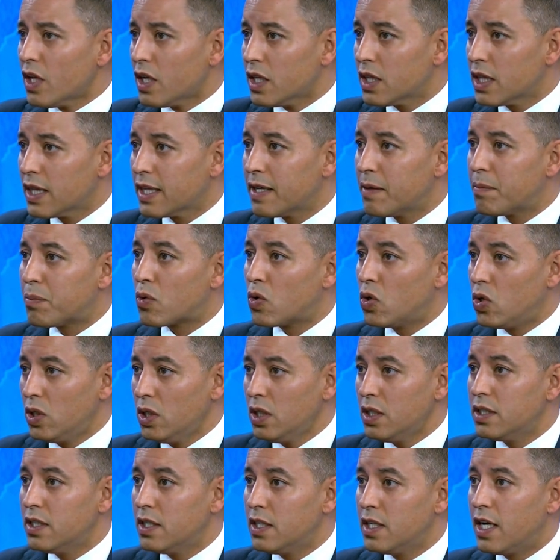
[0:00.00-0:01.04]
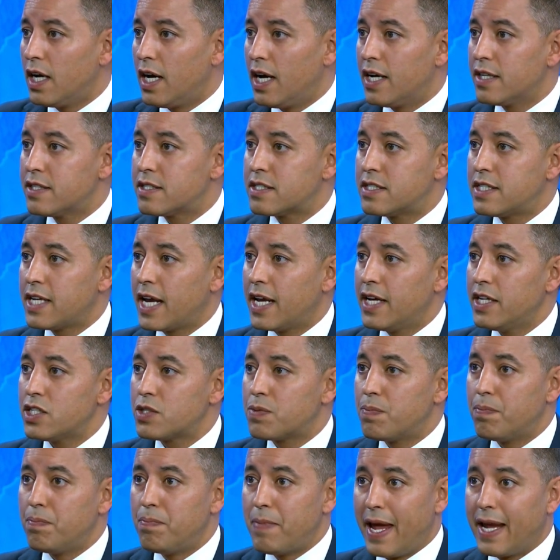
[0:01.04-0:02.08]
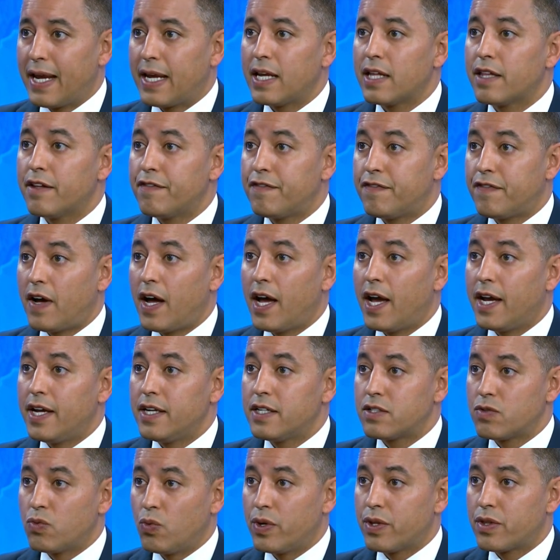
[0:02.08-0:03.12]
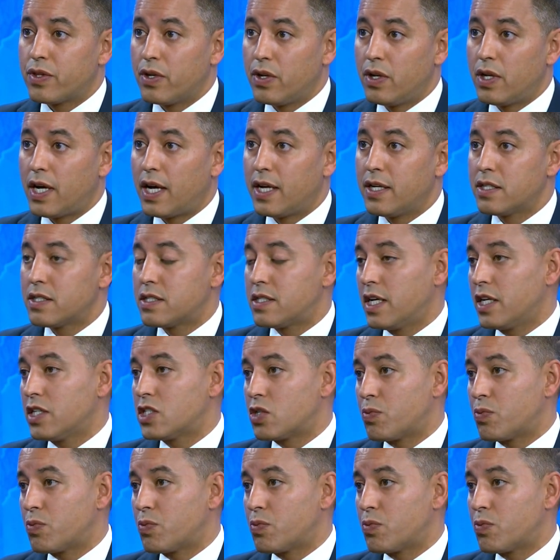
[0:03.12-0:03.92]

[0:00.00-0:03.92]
liberal states making the fight with the United States